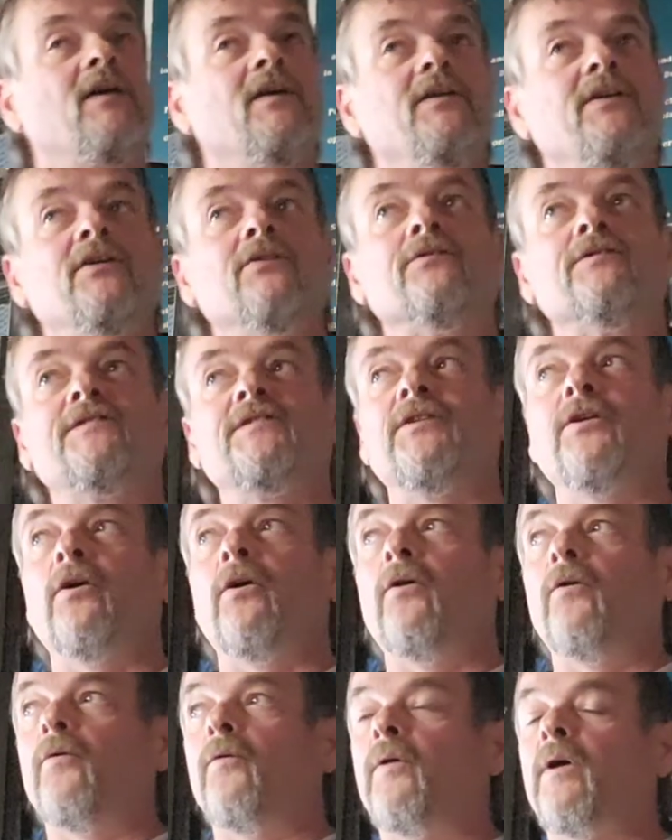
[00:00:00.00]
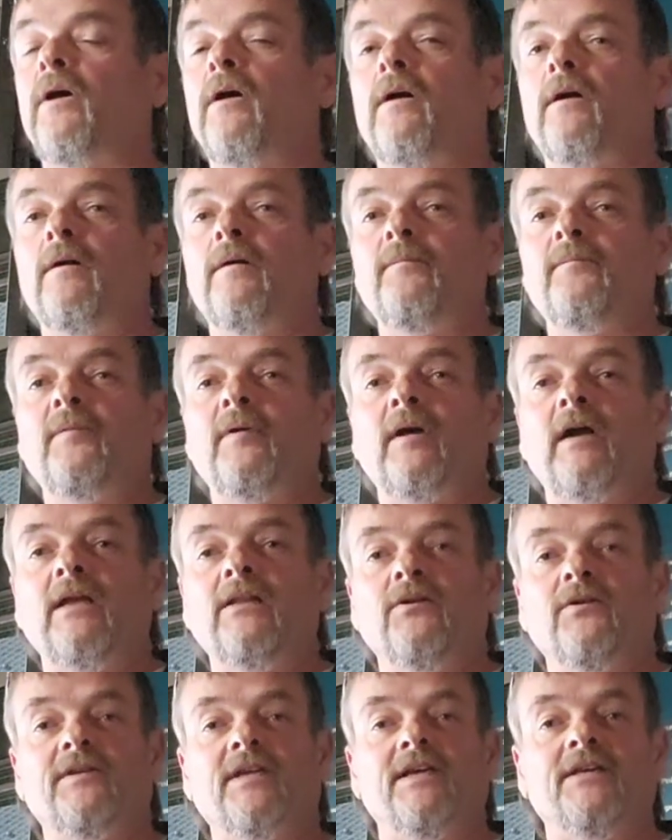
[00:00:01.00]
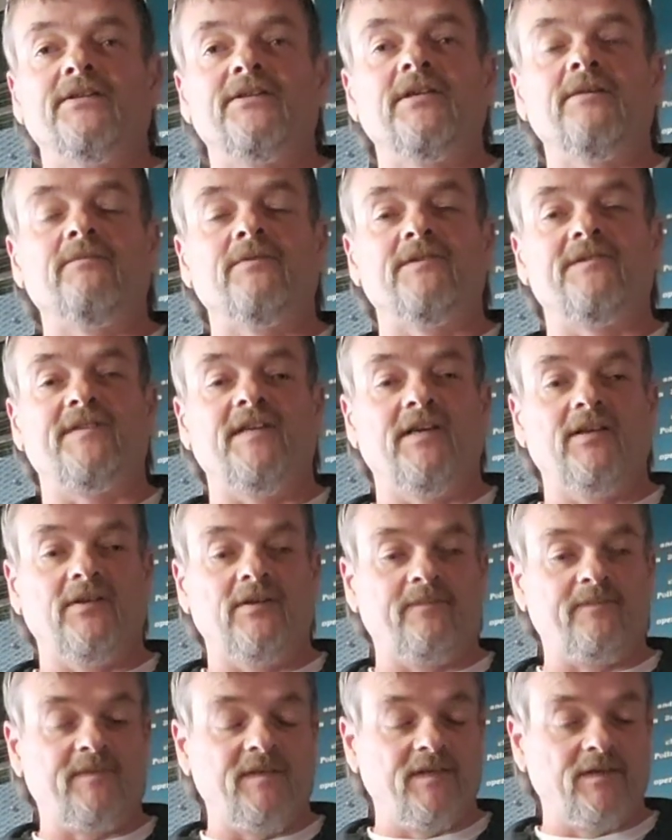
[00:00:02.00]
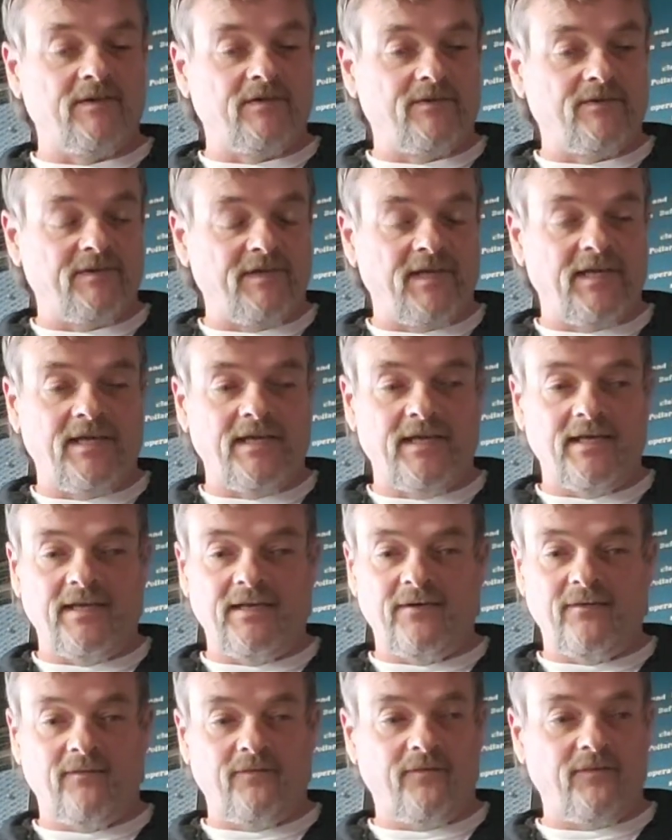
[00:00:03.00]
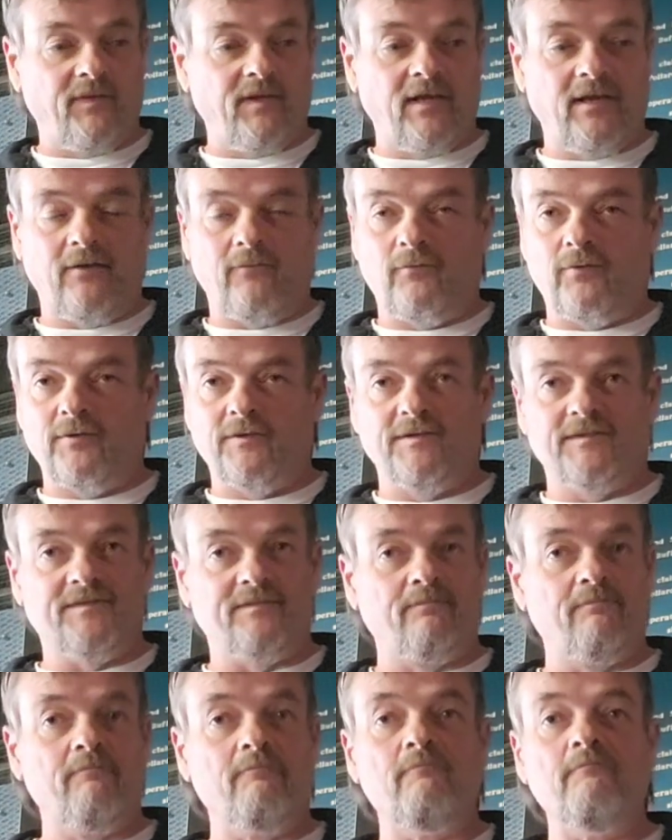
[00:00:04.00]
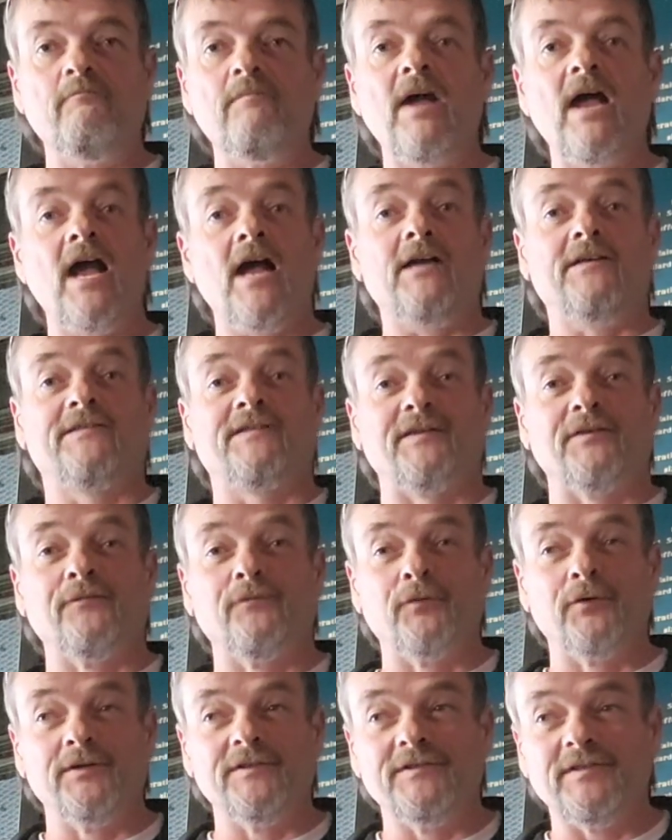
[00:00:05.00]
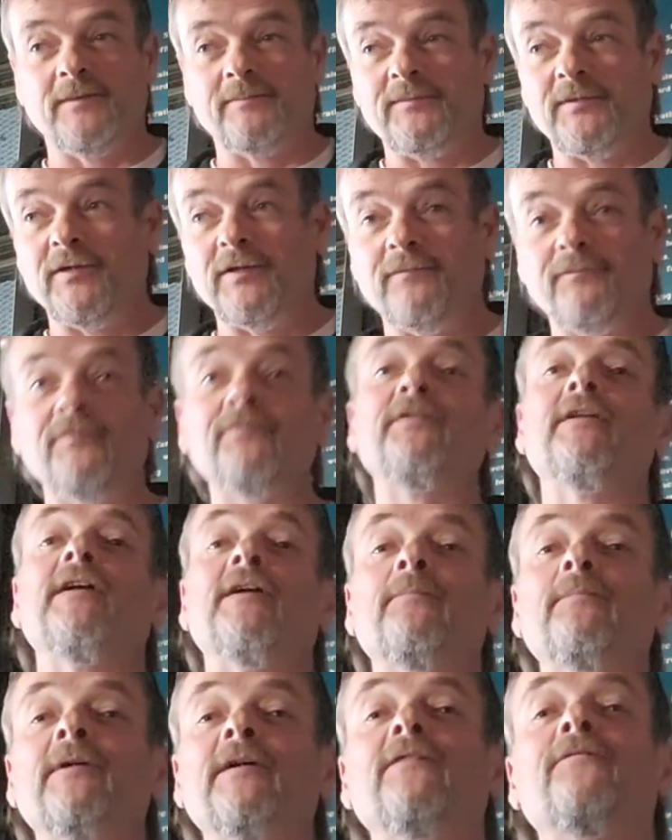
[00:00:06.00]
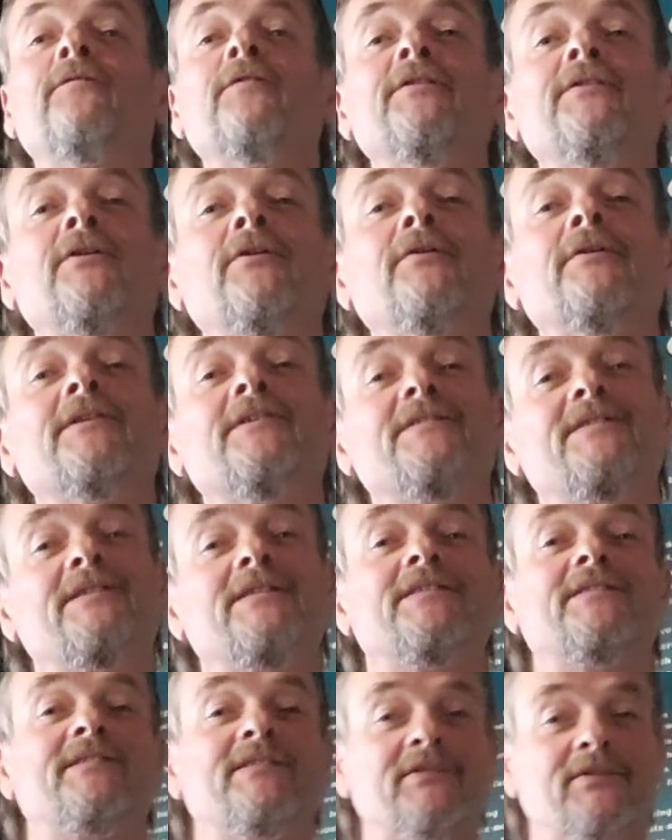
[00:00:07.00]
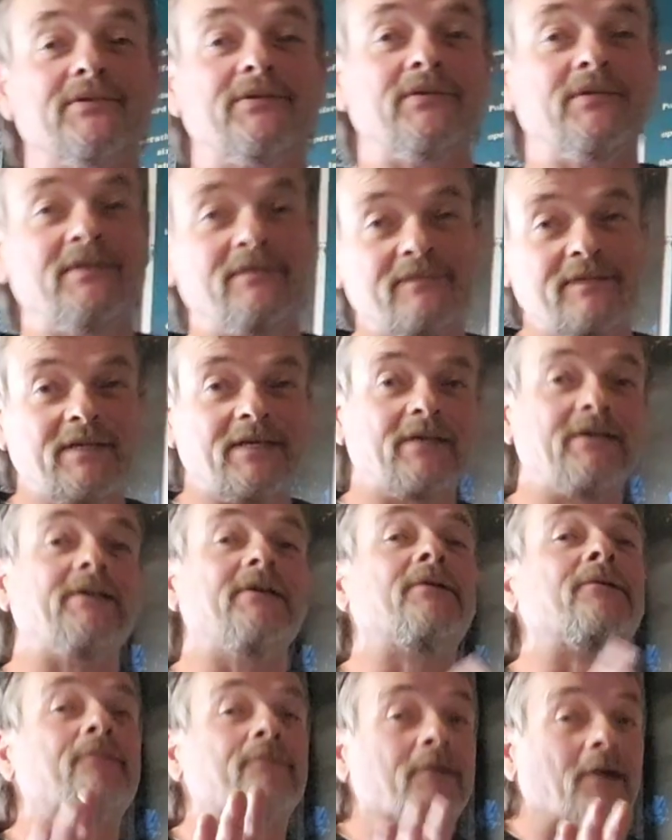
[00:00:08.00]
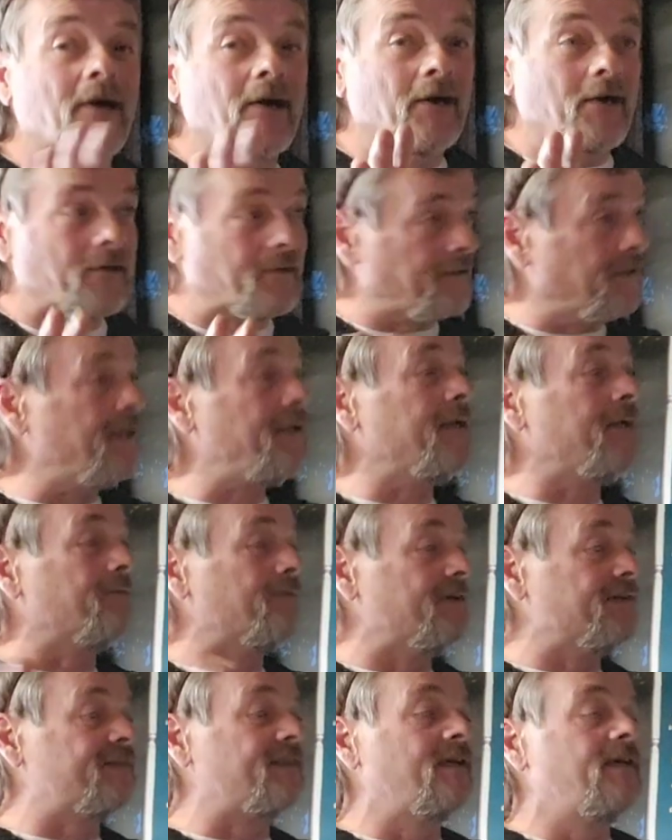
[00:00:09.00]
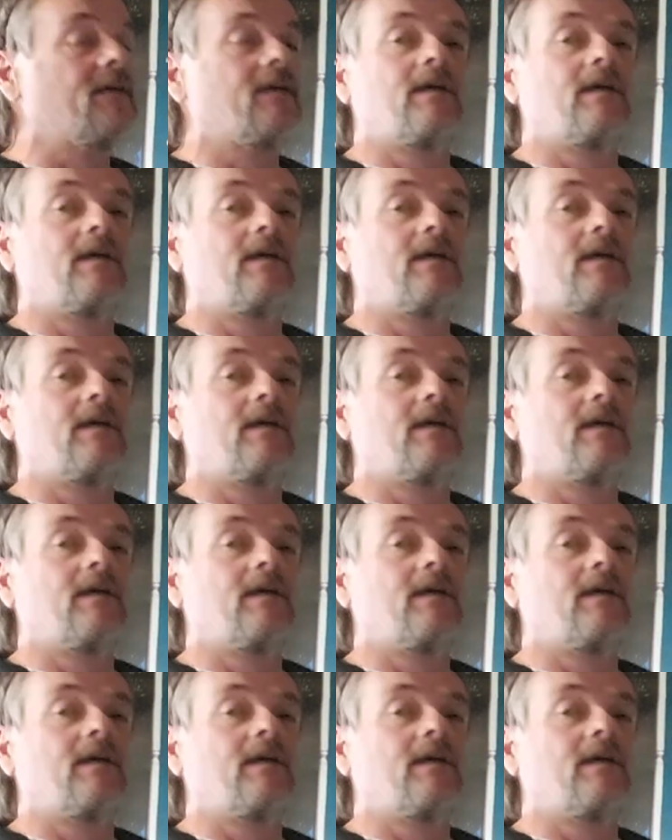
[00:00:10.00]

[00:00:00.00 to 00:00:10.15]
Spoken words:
years ago, I looked at a timber sale up there, and it was massive woods up there. If you think a Bigfoot don't exist and could live there, you're wrong. Anyways,